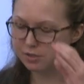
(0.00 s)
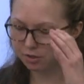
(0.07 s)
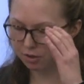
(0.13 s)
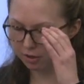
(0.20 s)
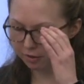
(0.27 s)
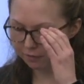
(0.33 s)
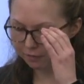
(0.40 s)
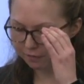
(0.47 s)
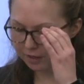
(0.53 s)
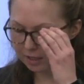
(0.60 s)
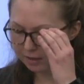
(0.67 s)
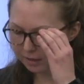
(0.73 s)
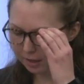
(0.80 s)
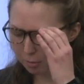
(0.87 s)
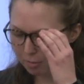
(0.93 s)
are
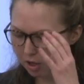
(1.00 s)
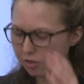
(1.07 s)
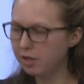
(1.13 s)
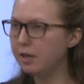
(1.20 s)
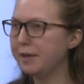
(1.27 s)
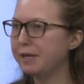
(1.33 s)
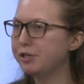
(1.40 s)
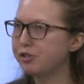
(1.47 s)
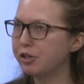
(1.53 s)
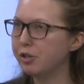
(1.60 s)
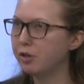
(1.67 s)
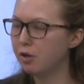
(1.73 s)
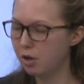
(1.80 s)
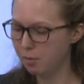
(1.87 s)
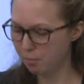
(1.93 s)
feeling about the
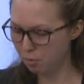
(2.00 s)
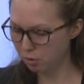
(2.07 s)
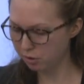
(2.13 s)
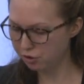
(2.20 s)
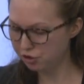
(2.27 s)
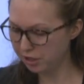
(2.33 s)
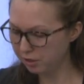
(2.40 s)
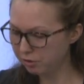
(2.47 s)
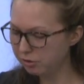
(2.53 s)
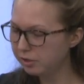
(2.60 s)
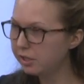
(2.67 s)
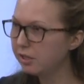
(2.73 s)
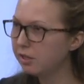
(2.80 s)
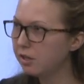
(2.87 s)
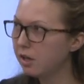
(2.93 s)
nation more
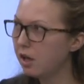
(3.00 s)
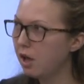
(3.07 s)
generally,